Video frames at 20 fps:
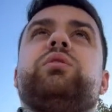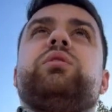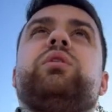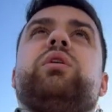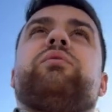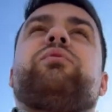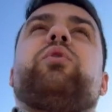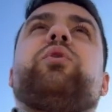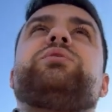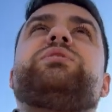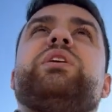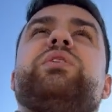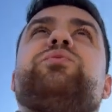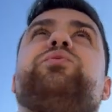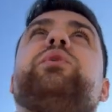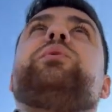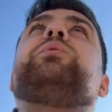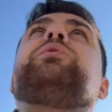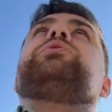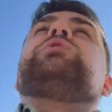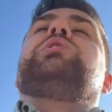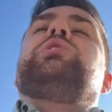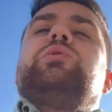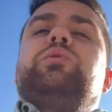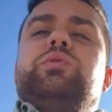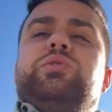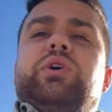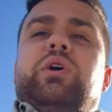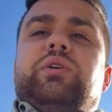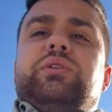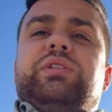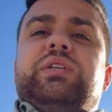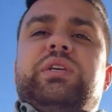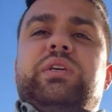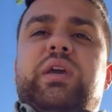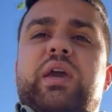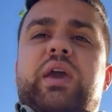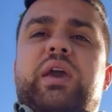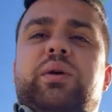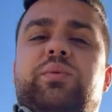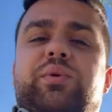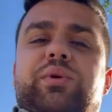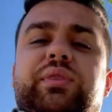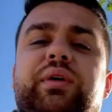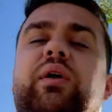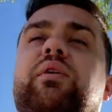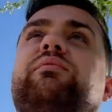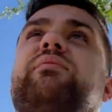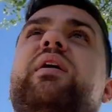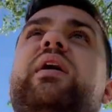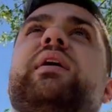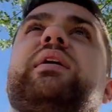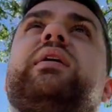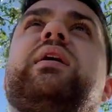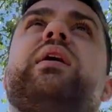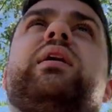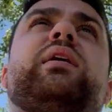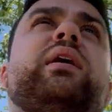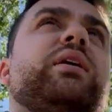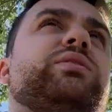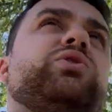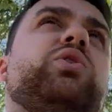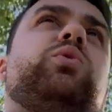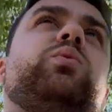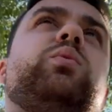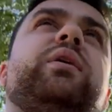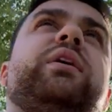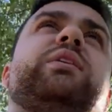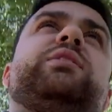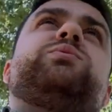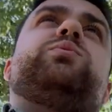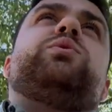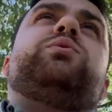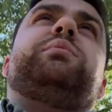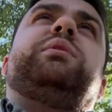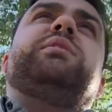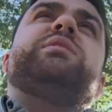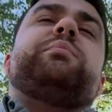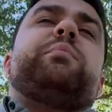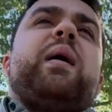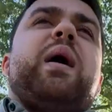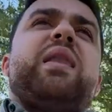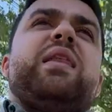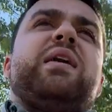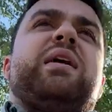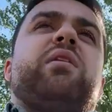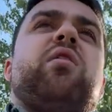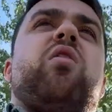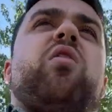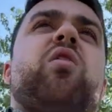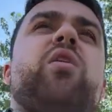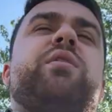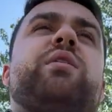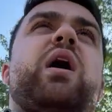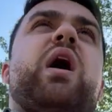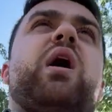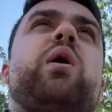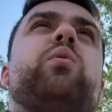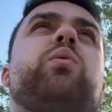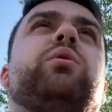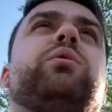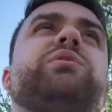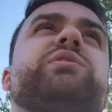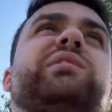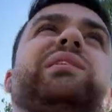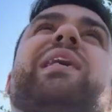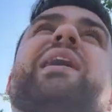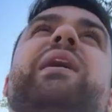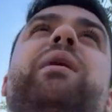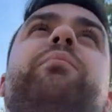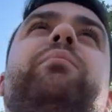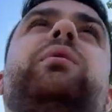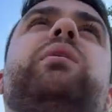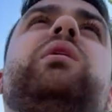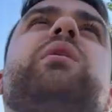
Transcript: Of course, if we were to lose R T K with our Viadoc, as always, we'll be depending on our SLAM